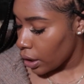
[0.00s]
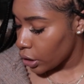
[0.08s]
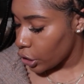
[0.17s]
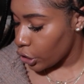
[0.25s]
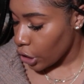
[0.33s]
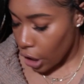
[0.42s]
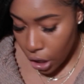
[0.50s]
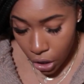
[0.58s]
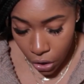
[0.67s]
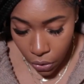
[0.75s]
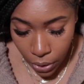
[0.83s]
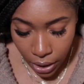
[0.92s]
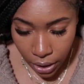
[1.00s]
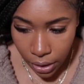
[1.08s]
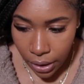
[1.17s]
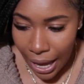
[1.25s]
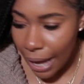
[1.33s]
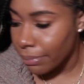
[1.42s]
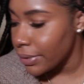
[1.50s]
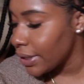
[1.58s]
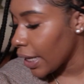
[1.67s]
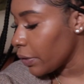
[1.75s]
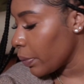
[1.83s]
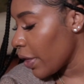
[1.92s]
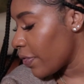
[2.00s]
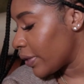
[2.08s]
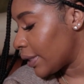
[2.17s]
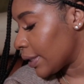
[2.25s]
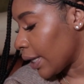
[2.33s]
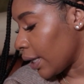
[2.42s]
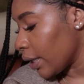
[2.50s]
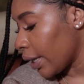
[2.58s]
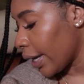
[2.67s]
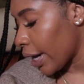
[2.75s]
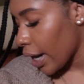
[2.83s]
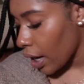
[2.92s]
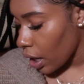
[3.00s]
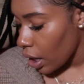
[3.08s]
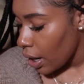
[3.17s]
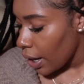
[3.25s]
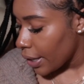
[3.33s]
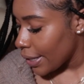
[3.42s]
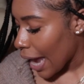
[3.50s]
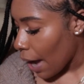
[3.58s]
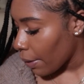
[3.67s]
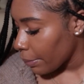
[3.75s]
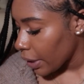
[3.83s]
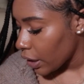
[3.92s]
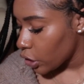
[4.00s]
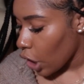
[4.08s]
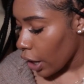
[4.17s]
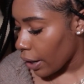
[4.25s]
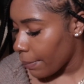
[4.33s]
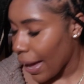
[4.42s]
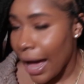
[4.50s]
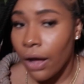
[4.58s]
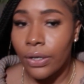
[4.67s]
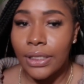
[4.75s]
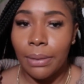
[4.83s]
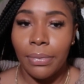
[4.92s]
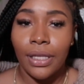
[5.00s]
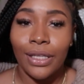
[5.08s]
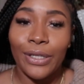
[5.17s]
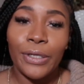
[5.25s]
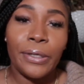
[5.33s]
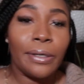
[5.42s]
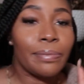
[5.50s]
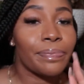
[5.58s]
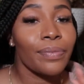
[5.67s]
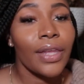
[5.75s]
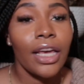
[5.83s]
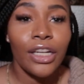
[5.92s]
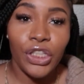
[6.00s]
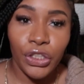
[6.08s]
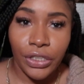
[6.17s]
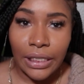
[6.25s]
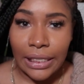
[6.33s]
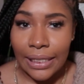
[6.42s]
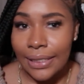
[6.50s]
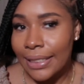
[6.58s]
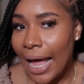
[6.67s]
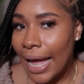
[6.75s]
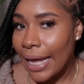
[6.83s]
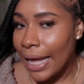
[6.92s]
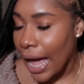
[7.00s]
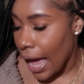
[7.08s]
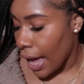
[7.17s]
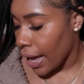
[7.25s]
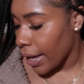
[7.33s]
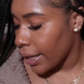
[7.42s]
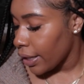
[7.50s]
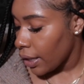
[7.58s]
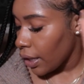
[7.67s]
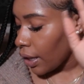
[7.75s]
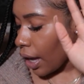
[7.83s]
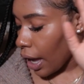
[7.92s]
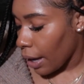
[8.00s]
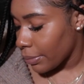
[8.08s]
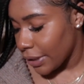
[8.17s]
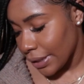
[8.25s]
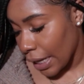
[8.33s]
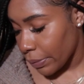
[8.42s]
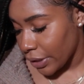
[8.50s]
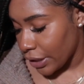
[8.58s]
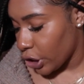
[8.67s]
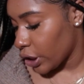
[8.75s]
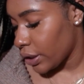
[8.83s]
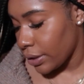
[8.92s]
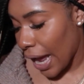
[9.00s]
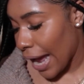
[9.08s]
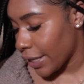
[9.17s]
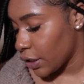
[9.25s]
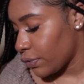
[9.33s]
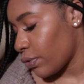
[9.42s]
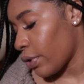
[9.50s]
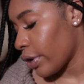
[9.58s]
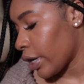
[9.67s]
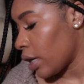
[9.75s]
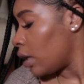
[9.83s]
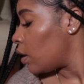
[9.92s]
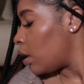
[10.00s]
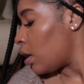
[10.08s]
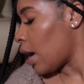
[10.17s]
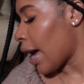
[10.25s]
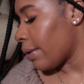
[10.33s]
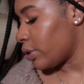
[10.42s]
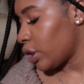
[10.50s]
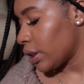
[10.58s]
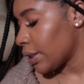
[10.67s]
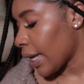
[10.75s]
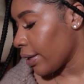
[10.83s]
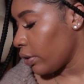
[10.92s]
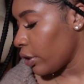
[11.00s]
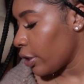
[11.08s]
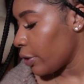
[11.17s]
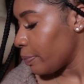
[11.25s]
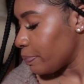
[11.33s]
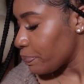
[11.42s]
So I'm done with skincare. Now I'm gonna talk about some of the little trinkets I got. Since I was just at Sephora, I was just like, you know,